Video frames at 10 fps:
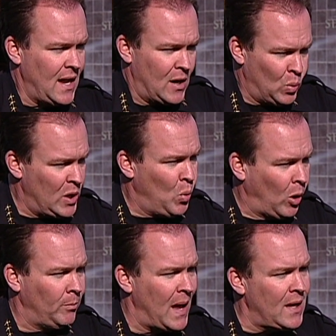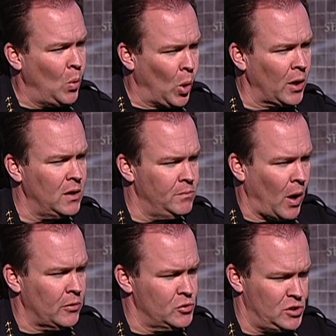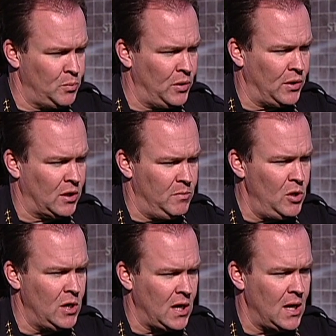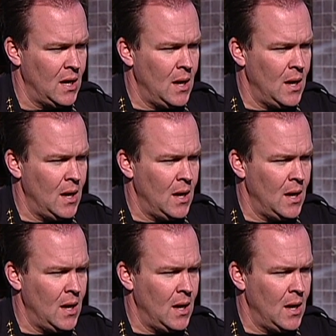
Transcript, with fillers: and we will make it work in partnership with the community,